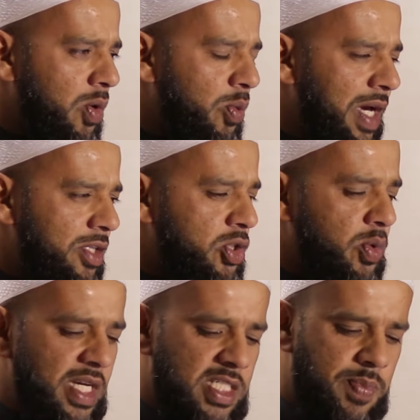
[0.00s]
we had to
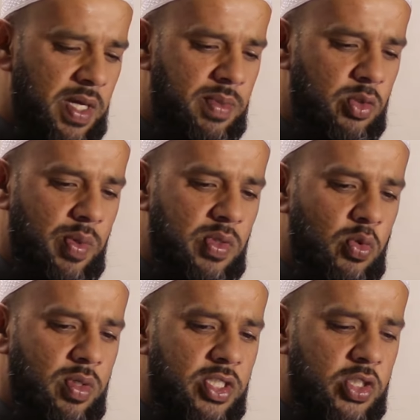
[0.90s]
do an experiment where we
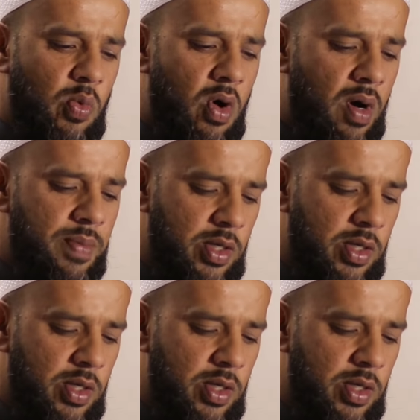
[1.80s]
took a swab